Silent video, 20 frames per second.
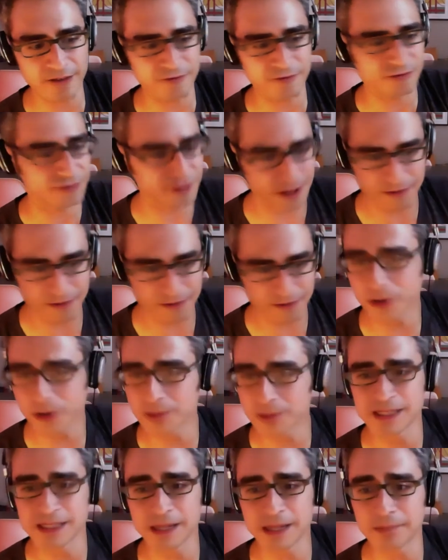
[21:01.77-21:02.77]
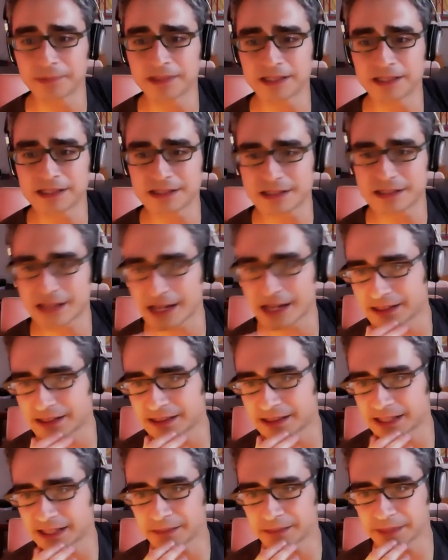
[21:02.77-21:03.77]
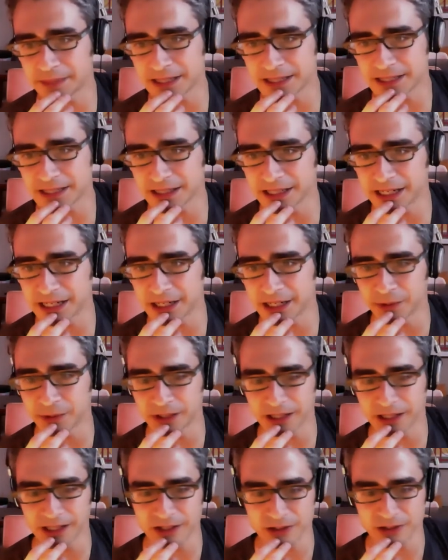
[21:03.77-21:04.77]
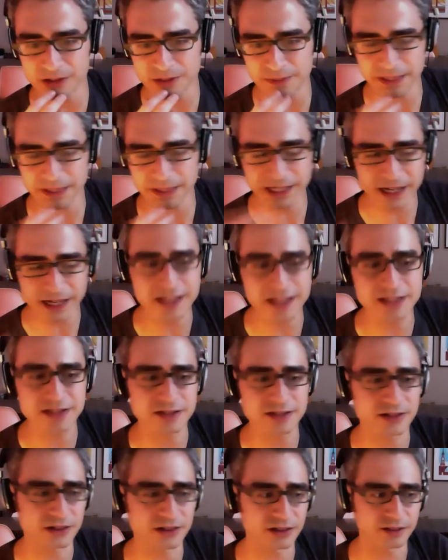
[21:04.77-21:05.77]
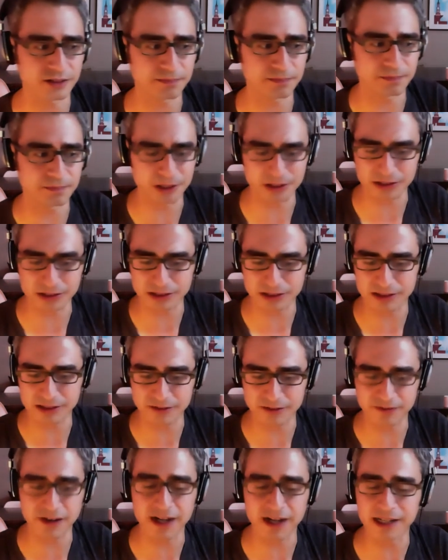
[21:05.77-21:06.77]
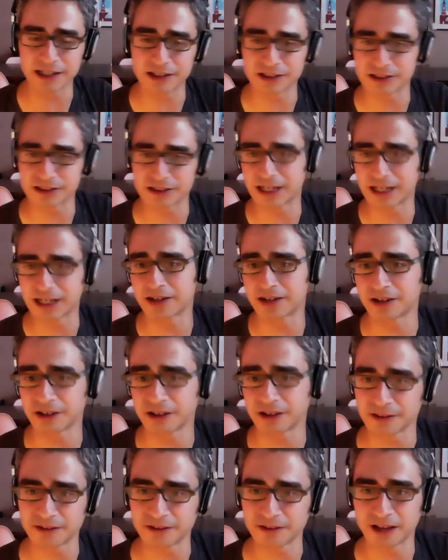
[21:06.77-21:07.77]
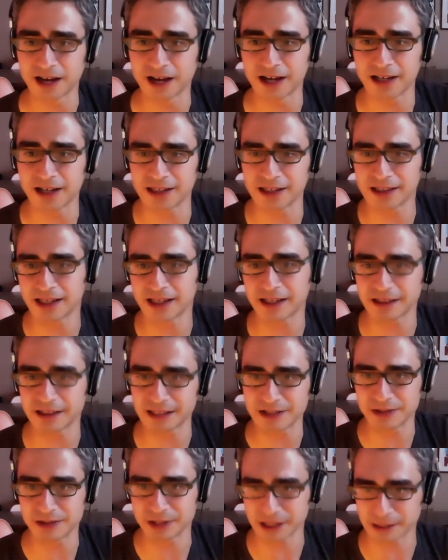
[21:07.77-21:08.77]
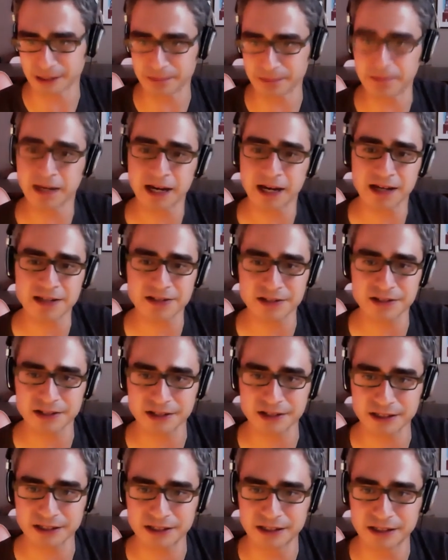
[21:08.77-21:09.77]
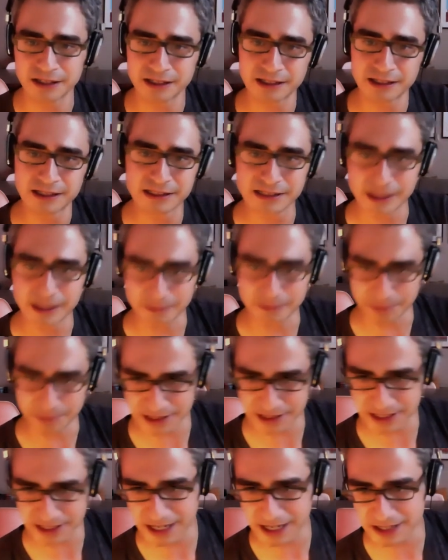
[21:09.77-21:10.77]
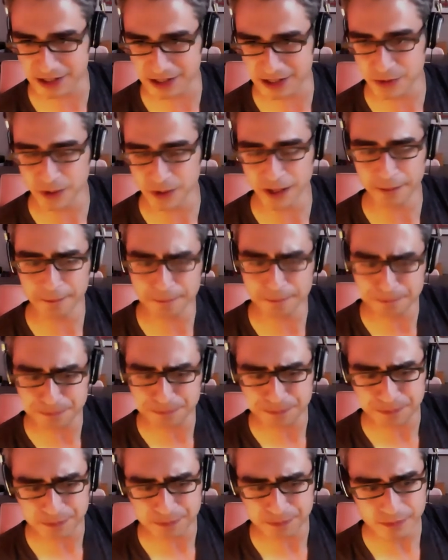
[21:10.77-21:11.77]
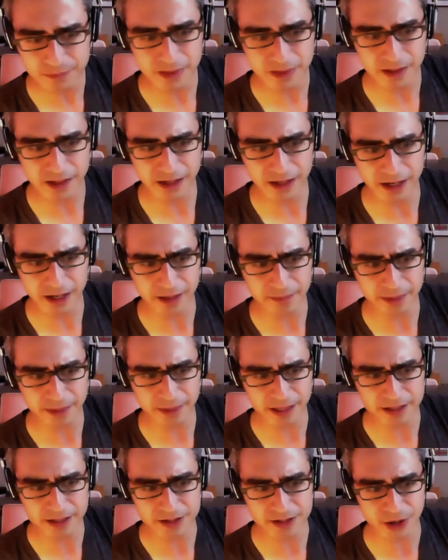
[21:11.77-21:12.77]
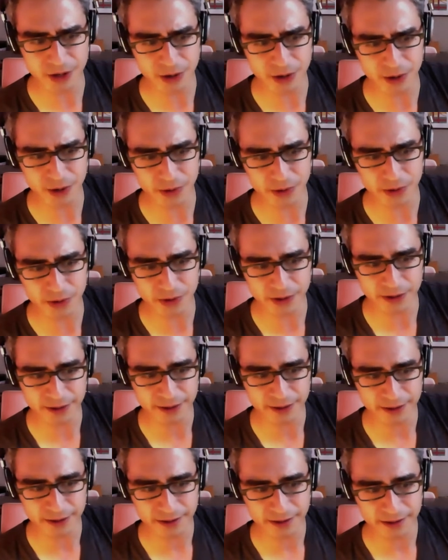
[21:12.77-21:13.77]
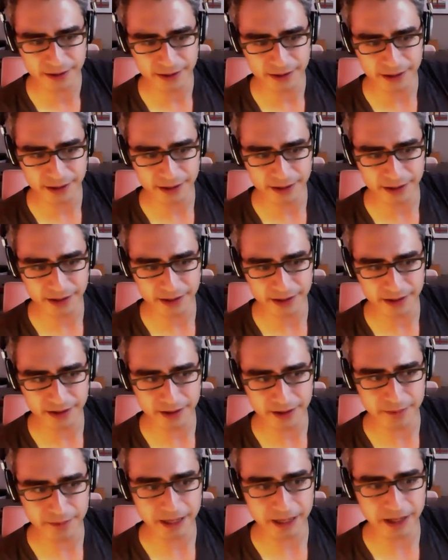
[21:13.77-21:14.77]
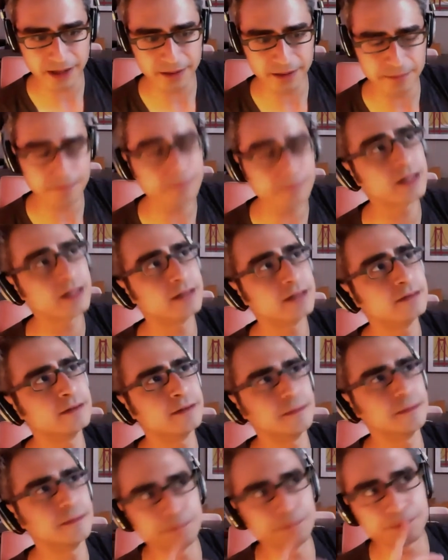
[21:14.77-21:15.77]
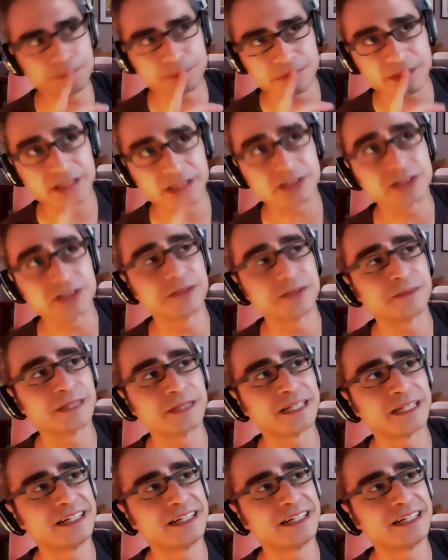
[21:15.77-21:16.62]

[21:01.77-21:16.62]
free-form templates that basically anyone can use, because you're defining your data on the fly, and that sort of impacts your template tags as well. And so, my excuse me.